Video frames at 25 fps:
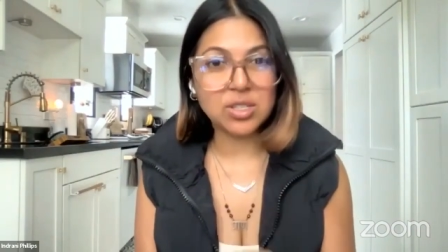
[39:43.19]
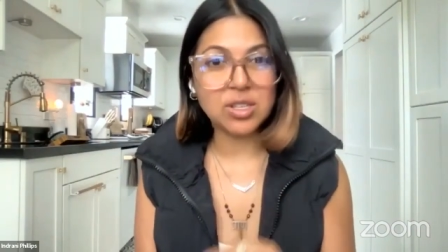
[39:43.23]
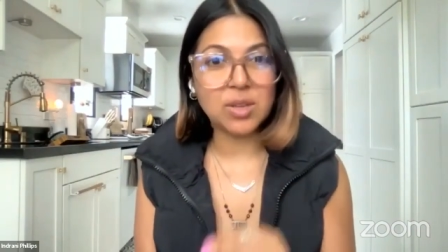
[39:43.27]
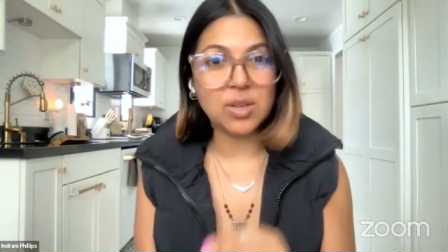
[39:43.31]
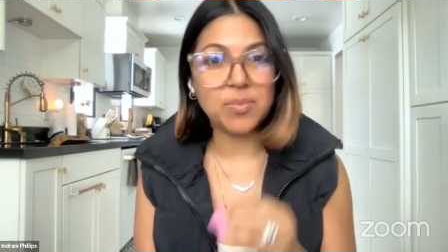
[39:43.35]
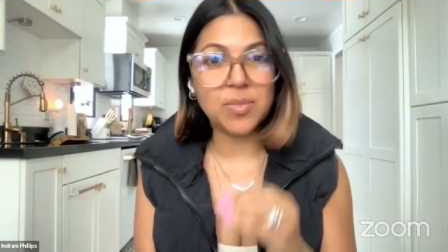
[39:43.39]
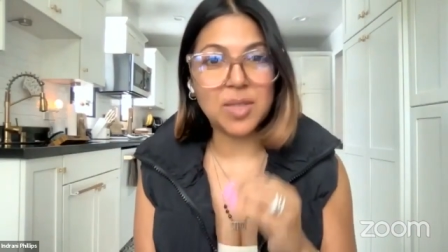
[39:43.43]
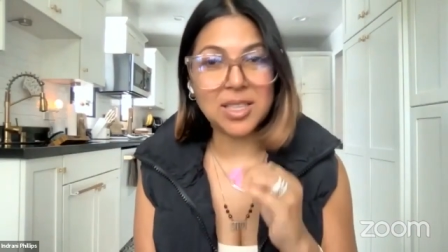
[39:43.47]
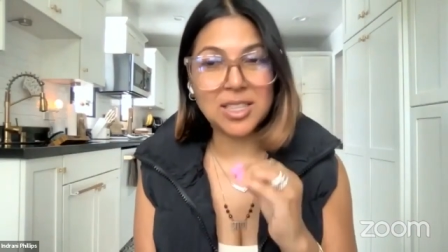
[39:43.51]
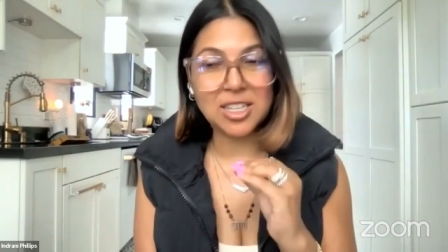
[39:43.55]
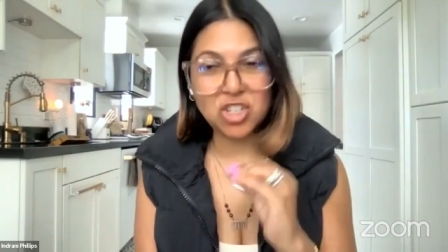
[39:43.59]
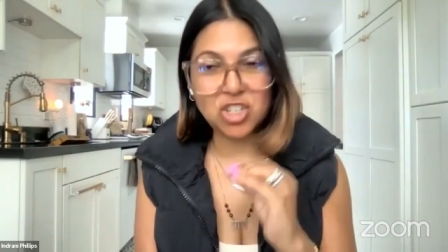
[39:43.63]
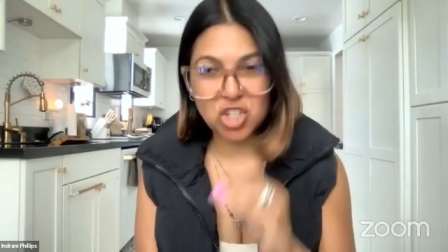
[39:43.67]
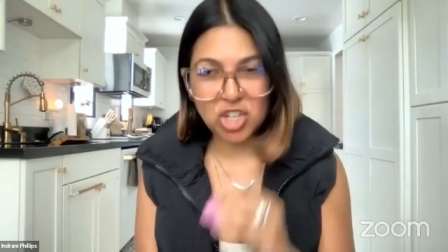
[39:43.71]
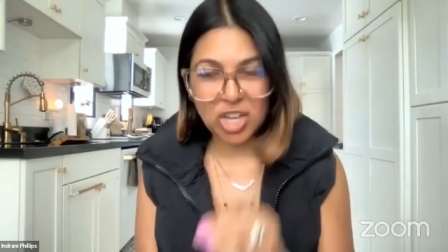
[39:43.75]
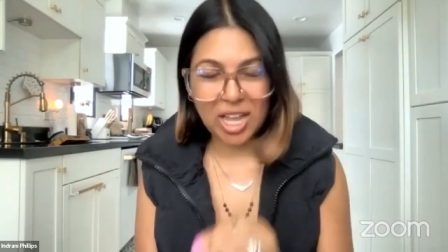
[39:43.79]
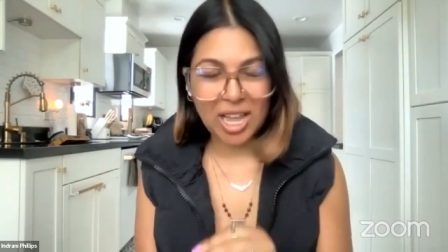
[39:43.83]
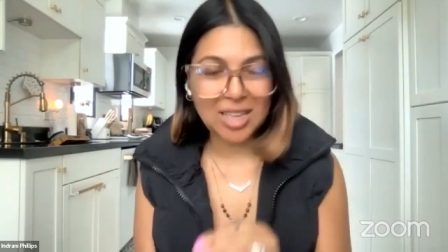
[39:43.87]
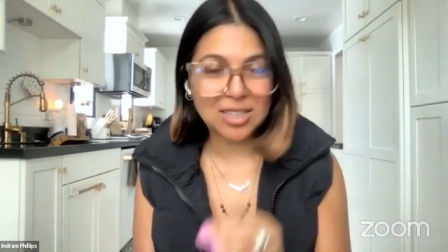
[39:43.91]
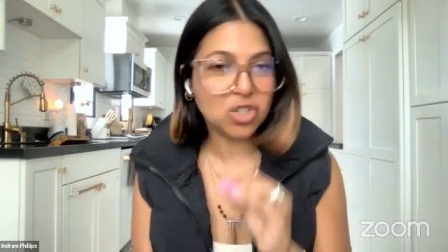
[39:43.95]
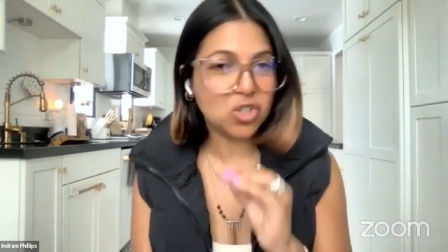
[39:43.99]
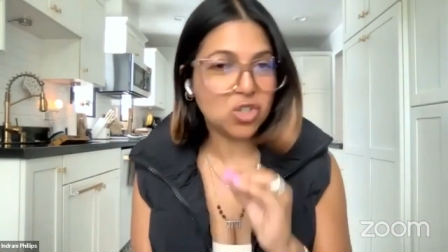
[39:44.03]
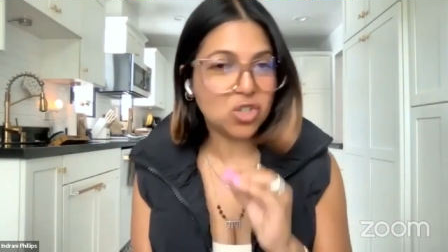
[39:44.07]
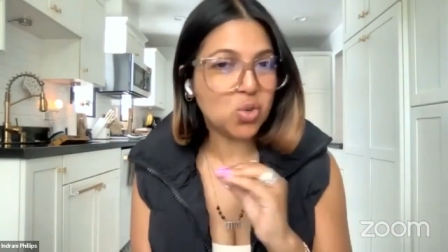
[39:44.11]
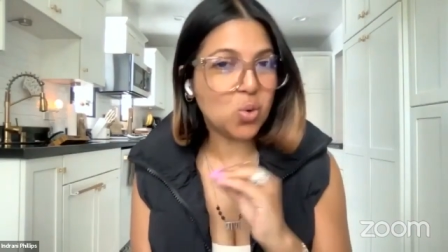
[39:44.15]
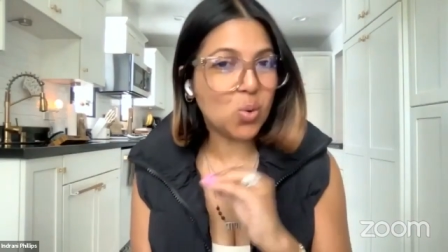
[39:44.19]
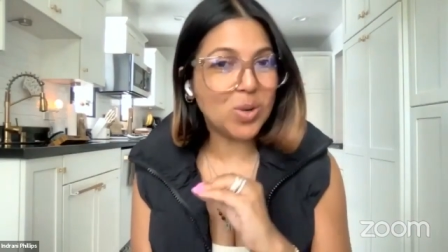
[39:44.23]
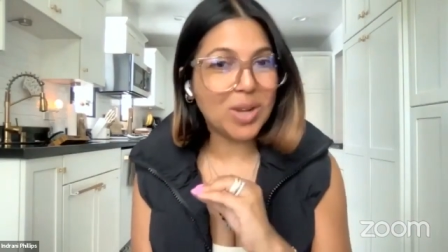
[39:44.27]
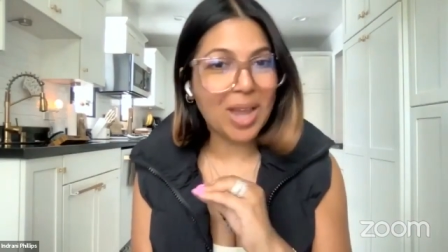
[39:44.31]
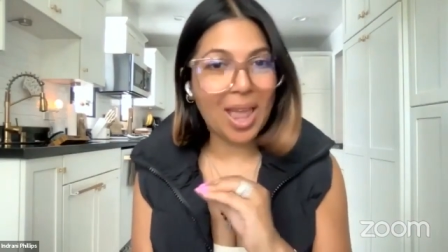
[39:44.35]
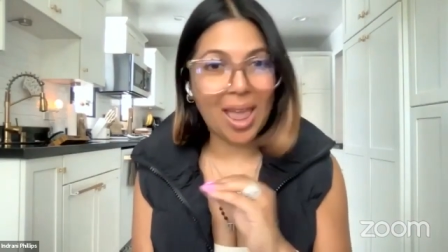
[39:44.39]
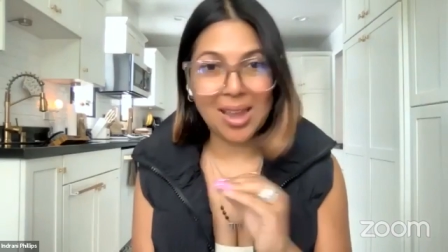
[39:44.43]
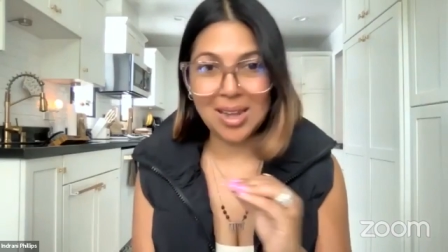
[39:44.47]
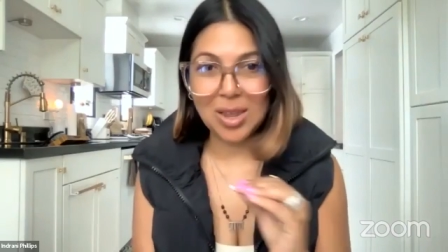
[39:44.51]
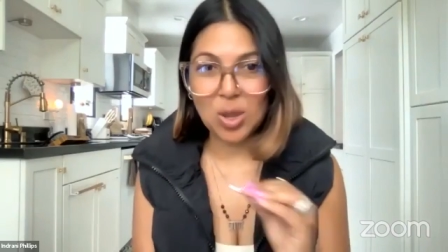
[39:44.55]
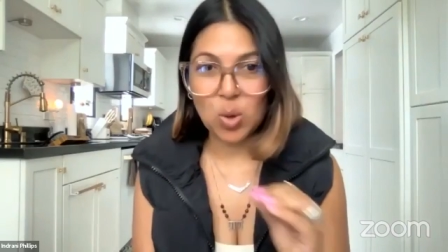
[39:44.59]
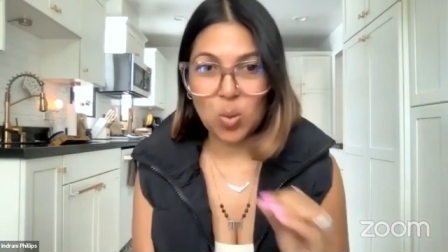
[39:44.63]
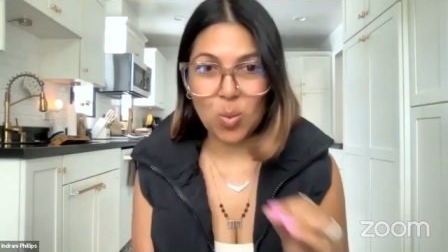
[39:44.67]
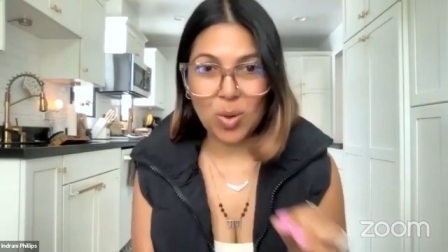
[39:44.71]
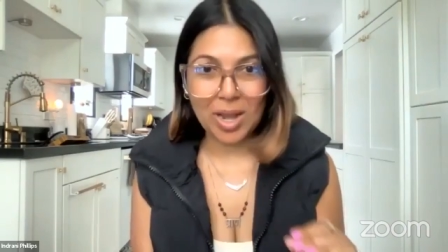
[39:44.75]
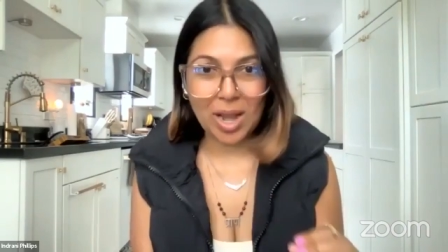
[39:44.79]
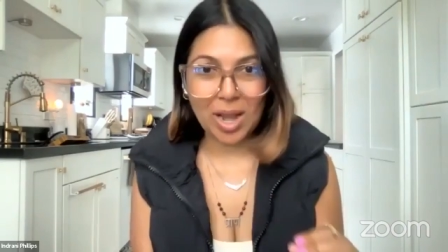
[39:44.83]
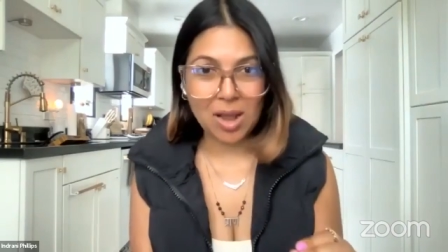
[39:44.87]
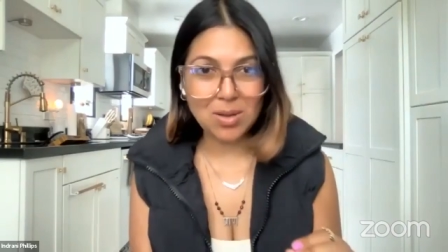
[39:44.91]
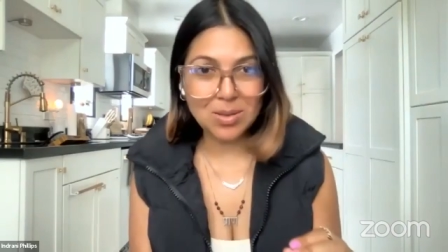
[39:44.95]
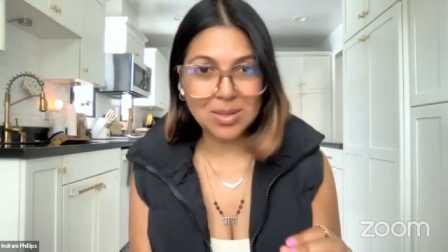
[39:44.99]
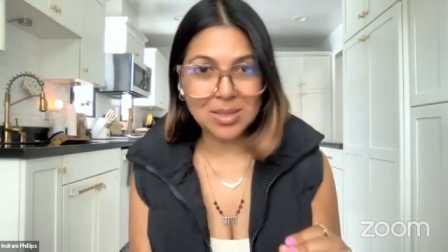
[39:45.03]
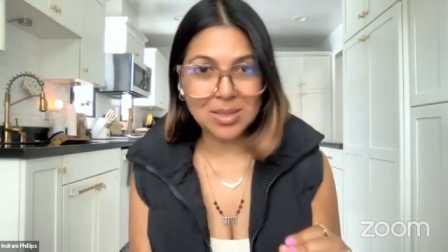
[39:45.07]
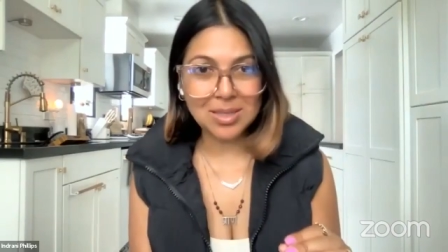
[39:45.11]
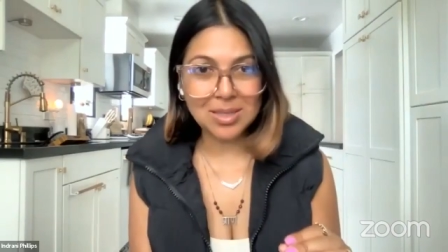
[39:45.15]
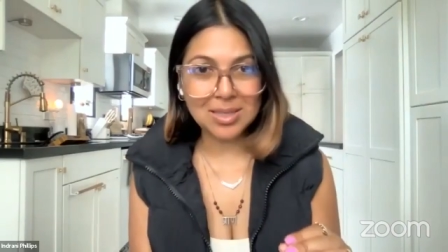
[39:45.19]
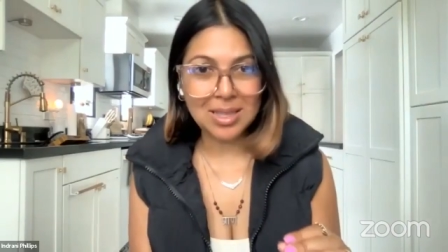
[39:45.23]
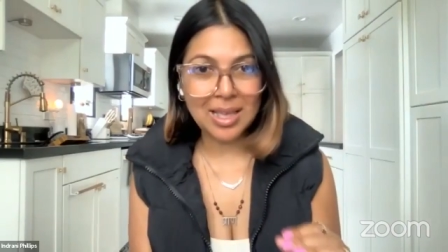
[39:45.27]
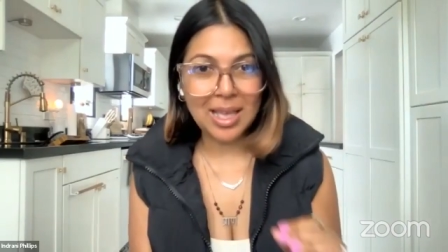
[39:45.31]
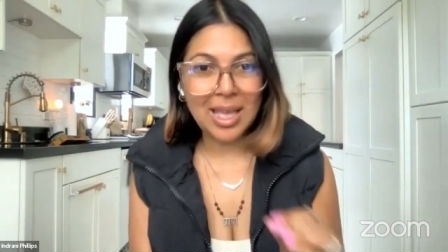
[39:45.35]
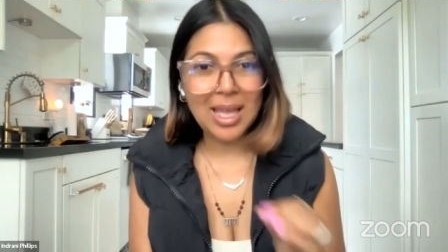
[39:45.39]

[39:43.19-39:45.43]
something that she hasn't told anyone else.